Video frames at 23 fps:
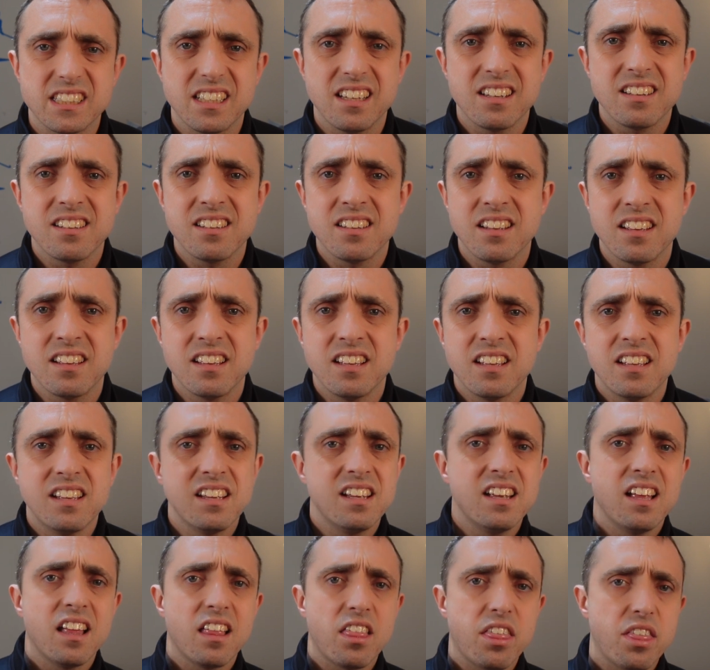under
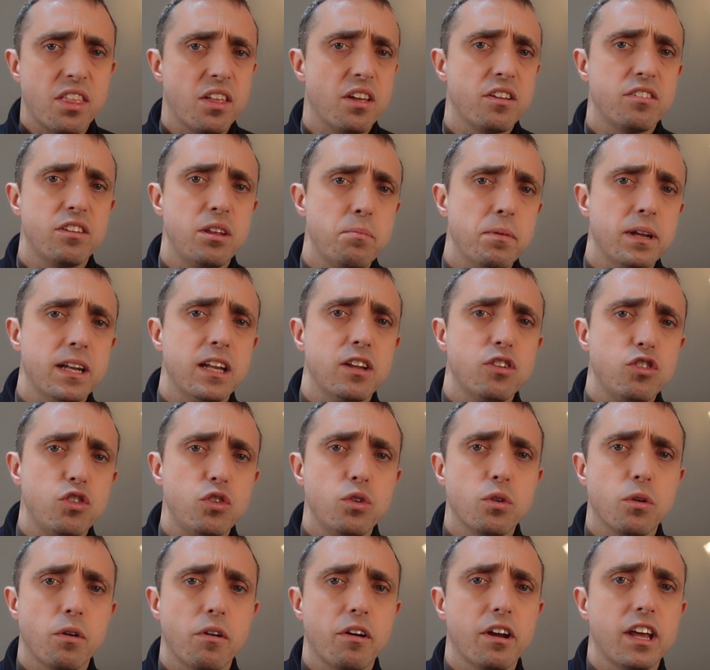30 minutes,
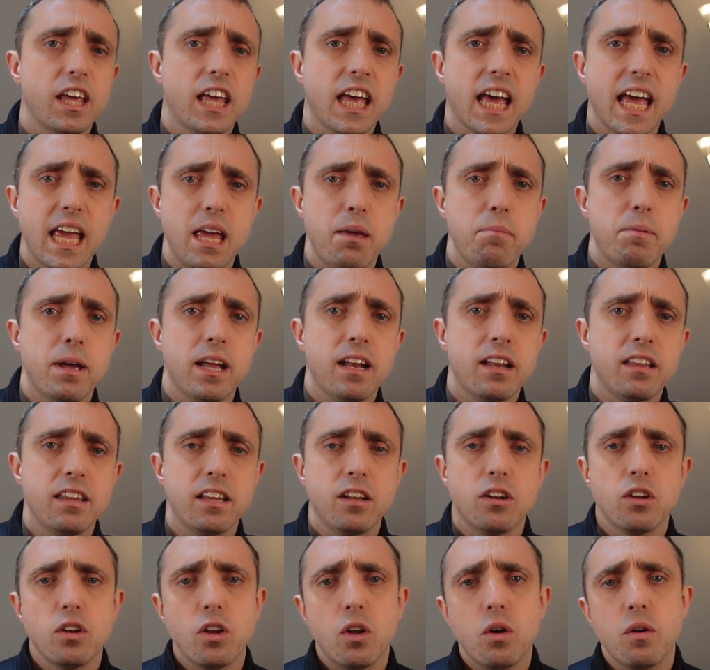you're okay, but anything
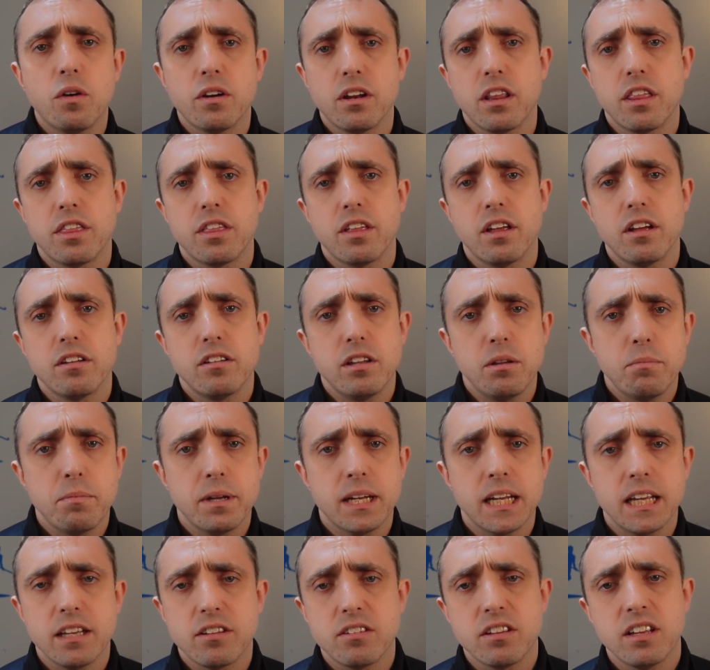longer than 30
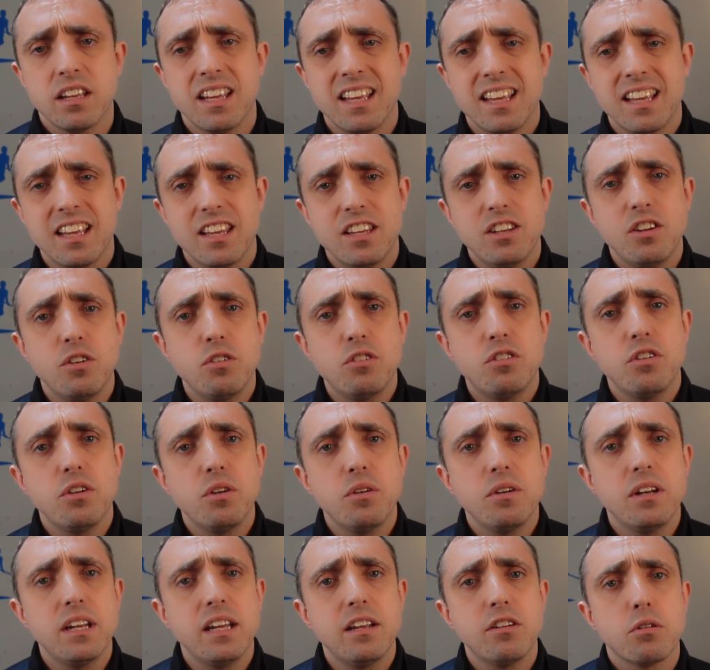minutes, you do
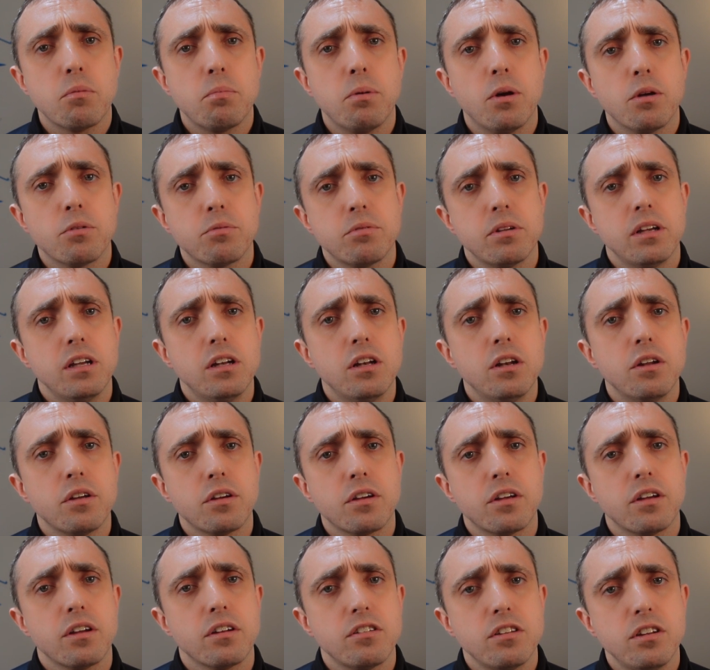need to possibly
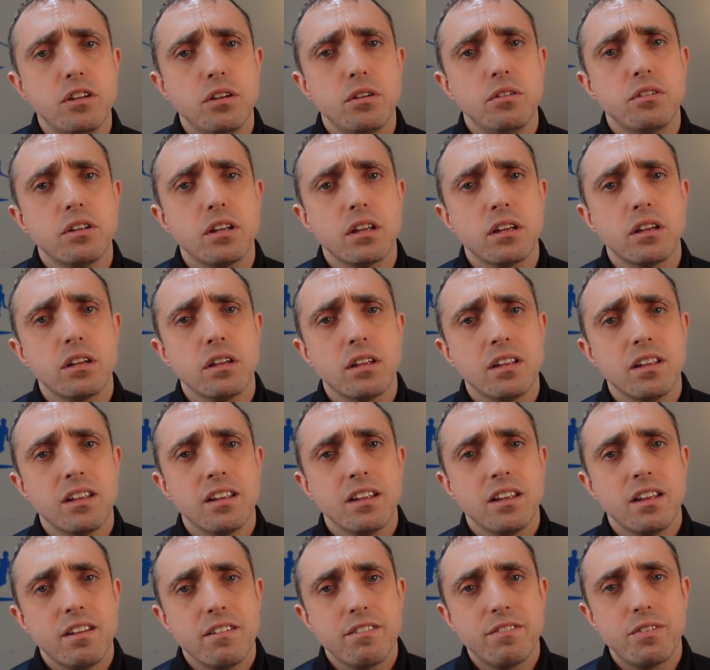look at using
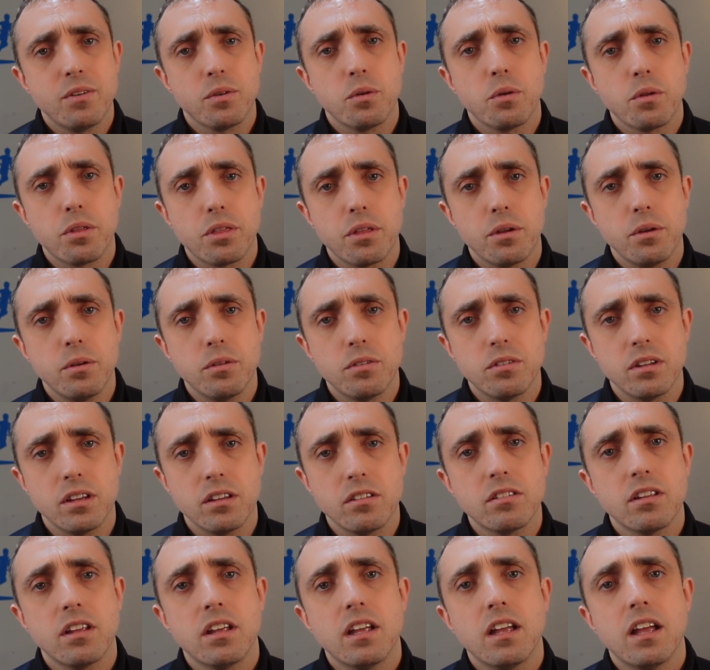foot
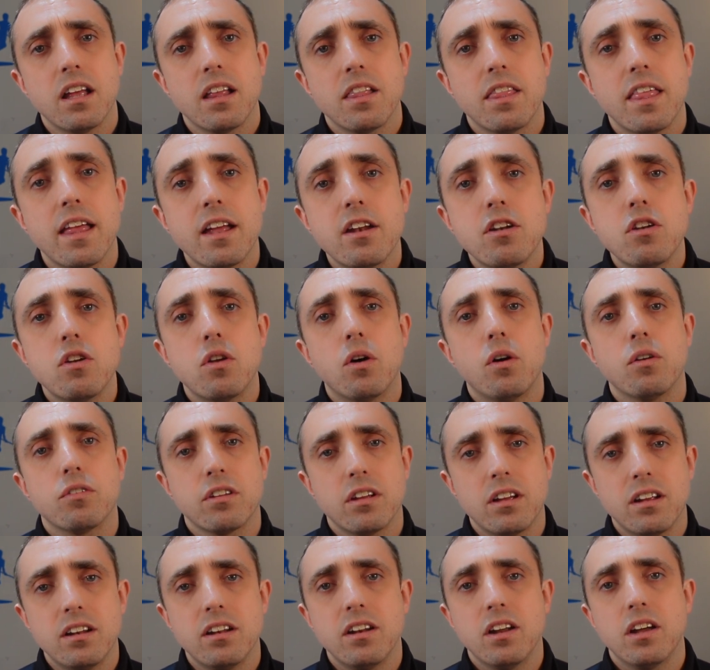orthoses. They're not
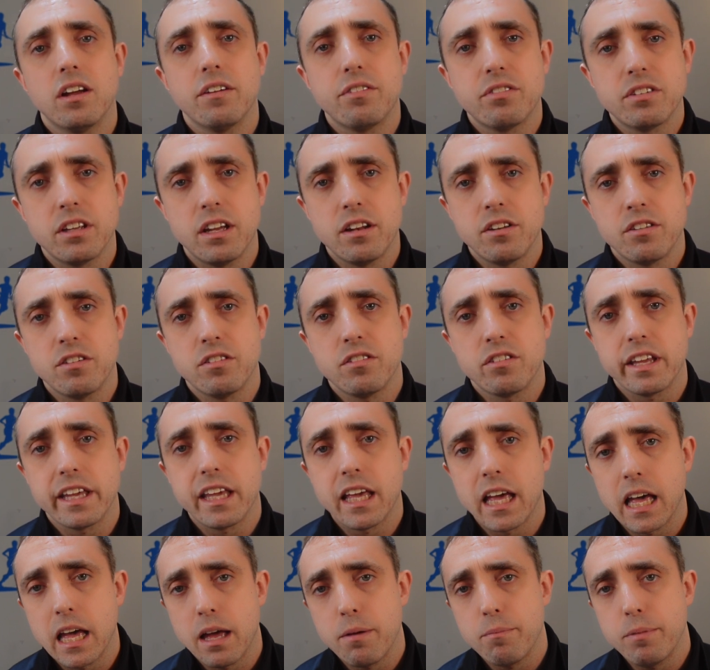a life sentence. They
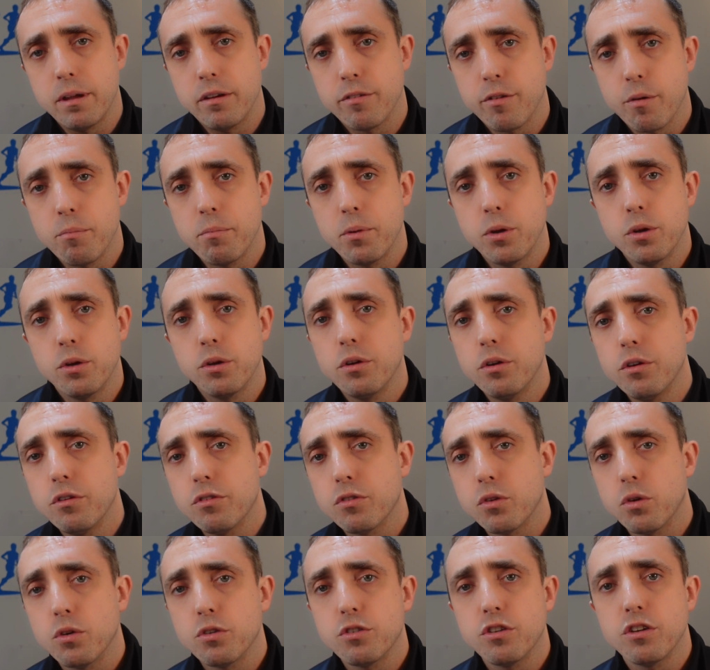can be removed
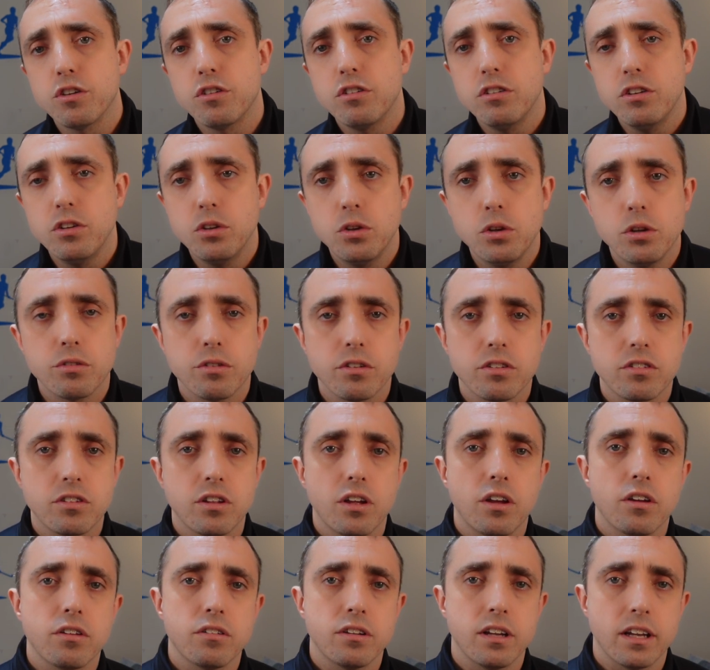or just used for
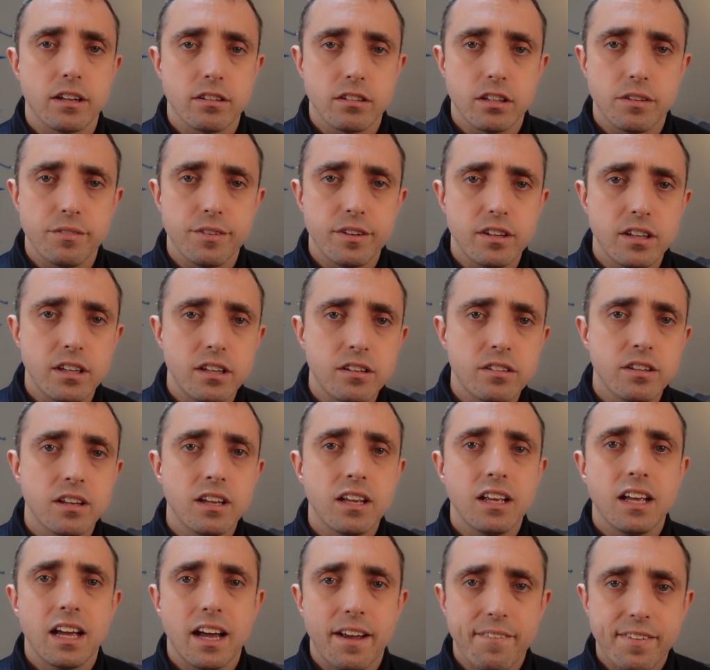certain activities,
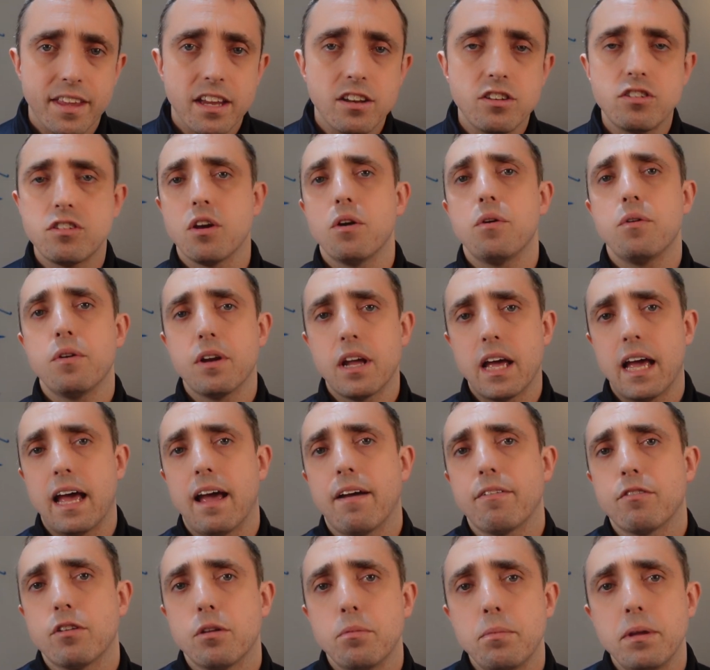and they don't
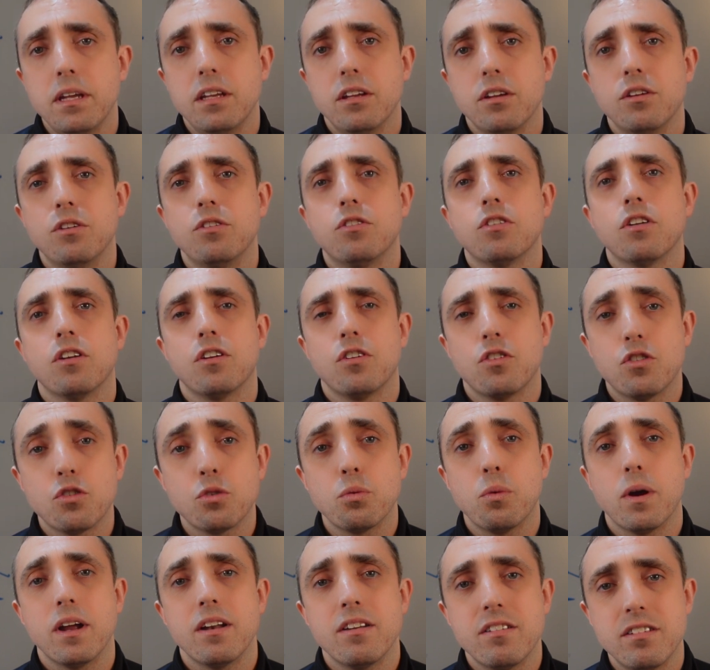have to be used
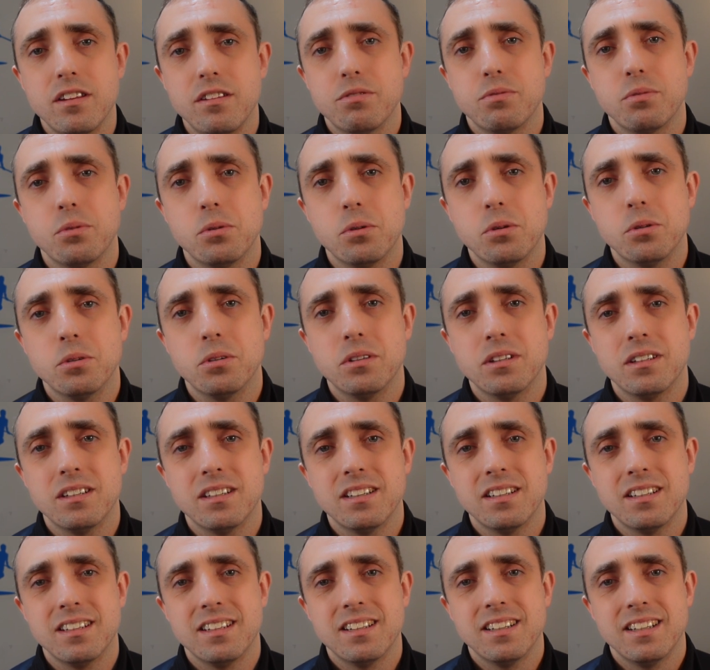
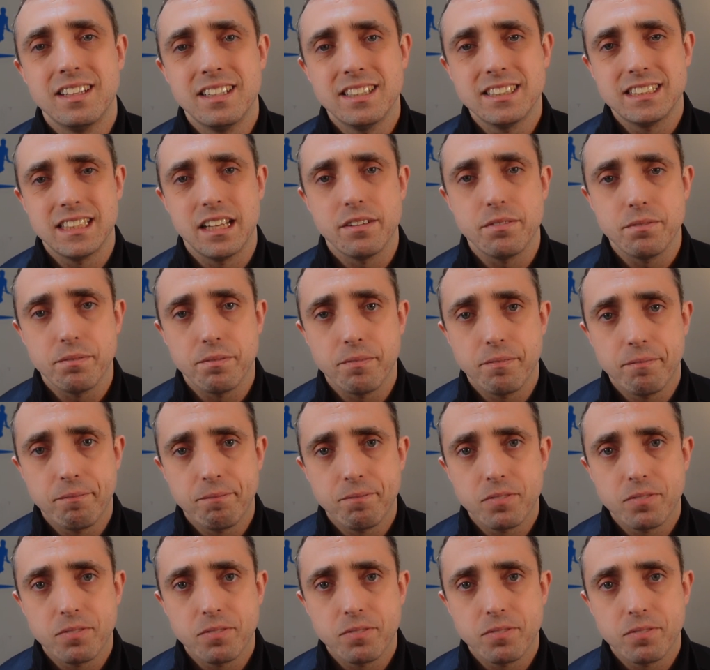24/7.